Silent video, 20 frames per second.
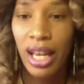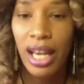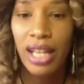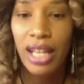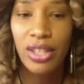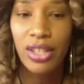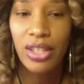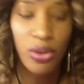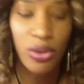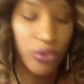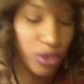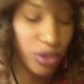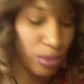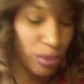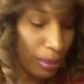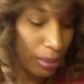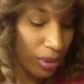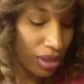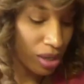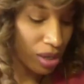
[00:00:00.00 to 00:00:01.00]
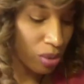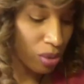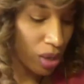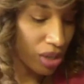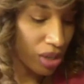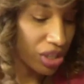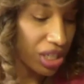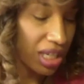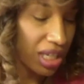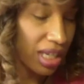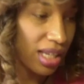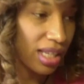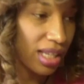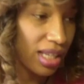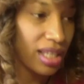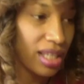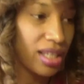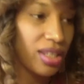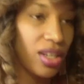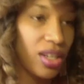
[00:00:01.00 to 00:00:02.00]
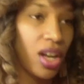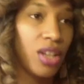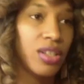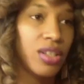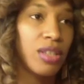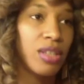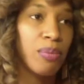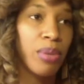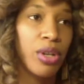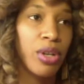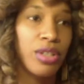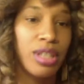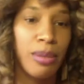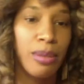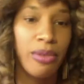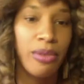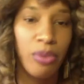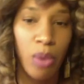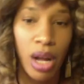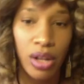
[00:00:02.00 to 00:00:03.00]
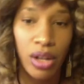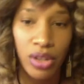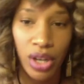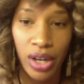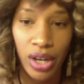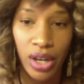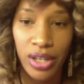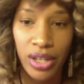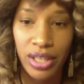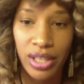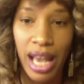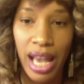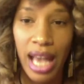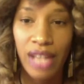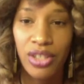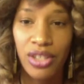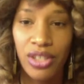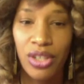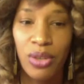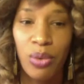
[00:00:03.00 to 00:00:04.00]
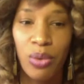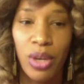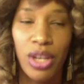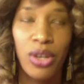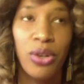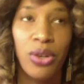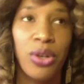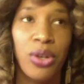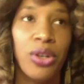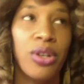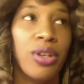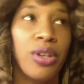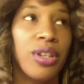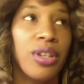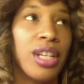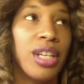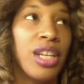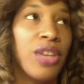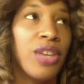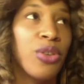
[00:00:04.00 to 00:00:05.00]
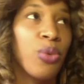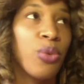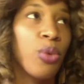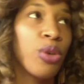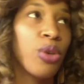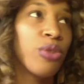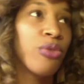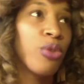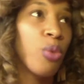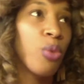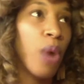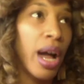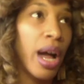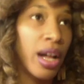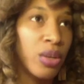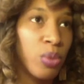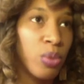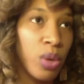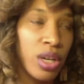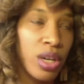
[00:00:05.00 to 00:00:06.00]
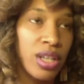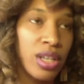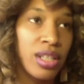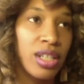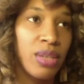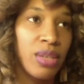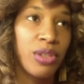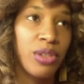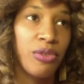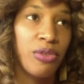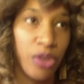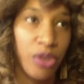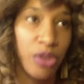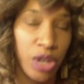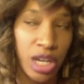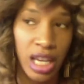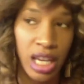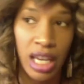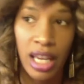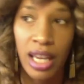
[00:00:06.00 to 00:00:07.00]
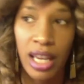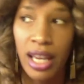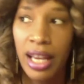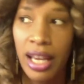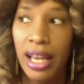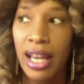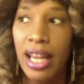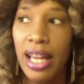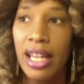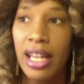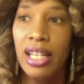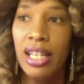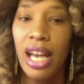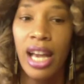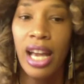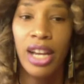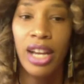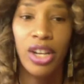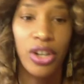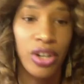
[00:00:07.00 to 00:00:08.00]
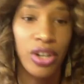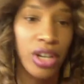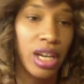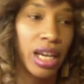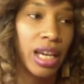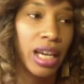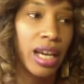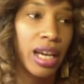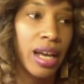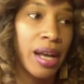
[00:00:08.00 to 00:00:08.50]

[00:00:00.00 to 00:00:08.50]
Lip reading: And so for the people that are watching, this is called Symposium of Wild Hearts. I asked you what your another word for wild was, and it was free. And I agree.